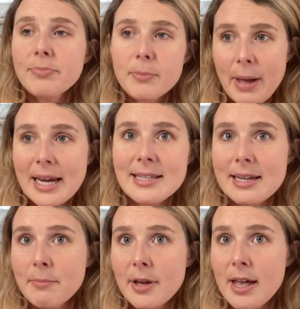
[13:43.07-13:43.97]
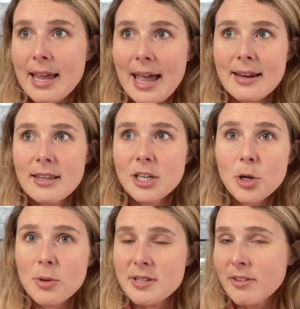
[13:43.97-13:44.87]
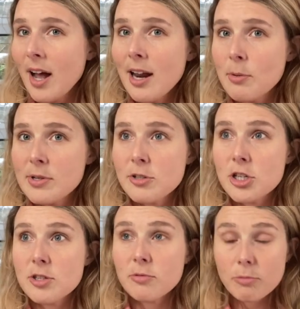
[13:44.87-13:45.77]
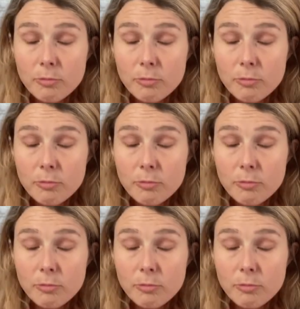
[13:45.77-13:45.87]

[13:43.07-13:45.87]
painting, but again the nuance of colour was just